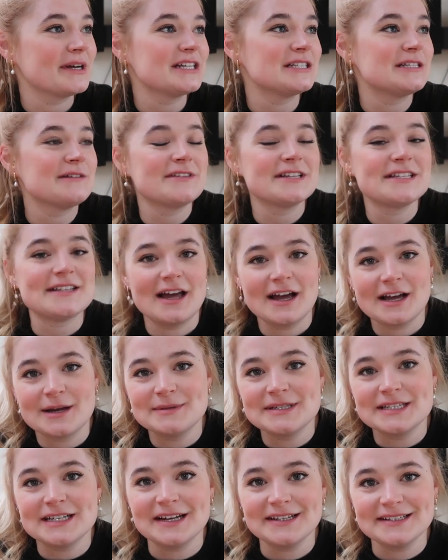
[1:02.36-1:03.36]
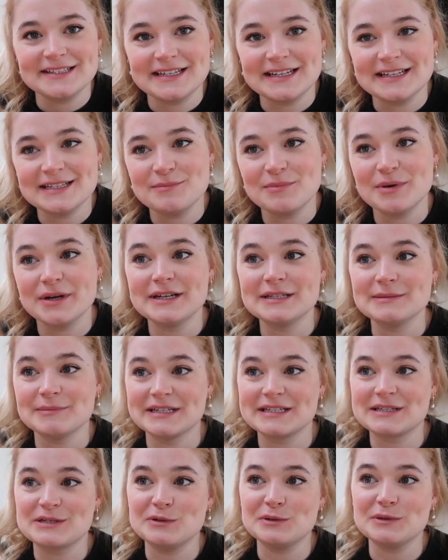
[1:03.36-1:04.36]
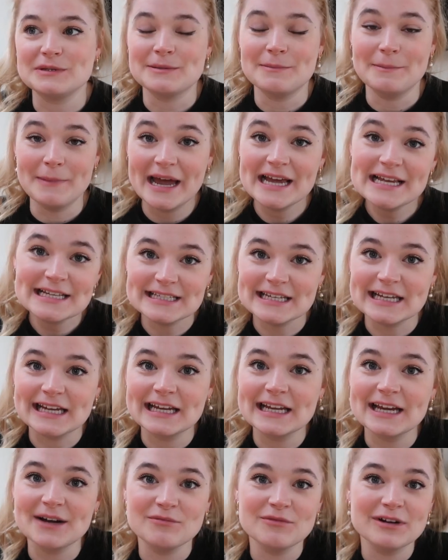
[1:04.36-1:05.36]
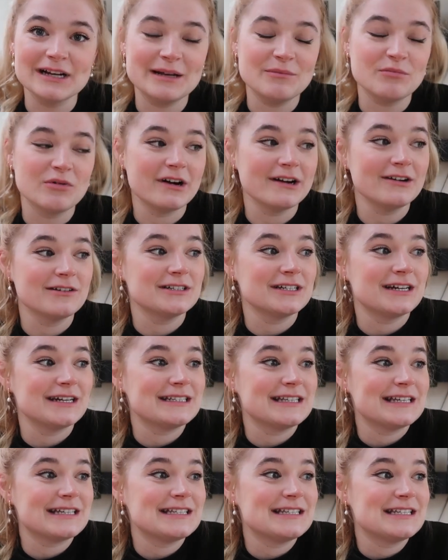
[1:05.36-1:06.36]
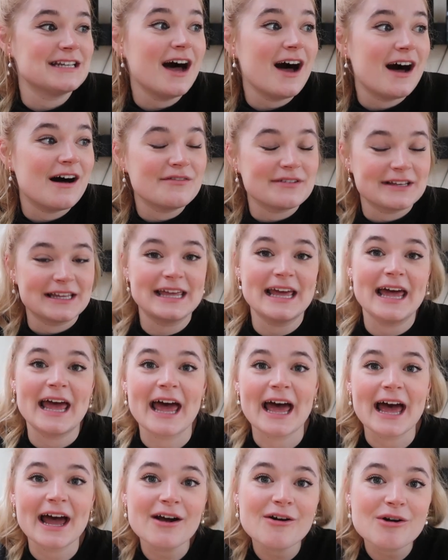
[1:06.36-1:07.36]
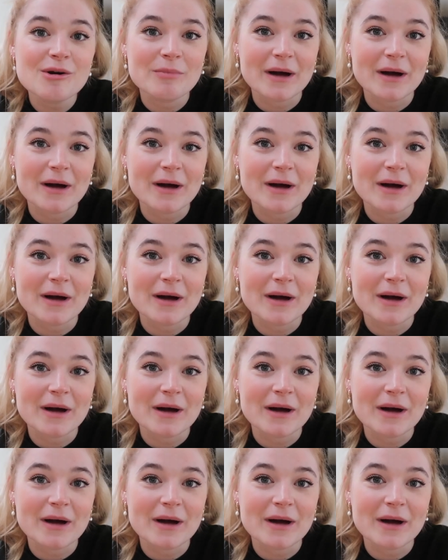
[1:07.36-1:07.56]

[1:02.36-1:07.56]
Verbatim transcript: because of the circumstances and because my school's amazing and really prioritise their staff and care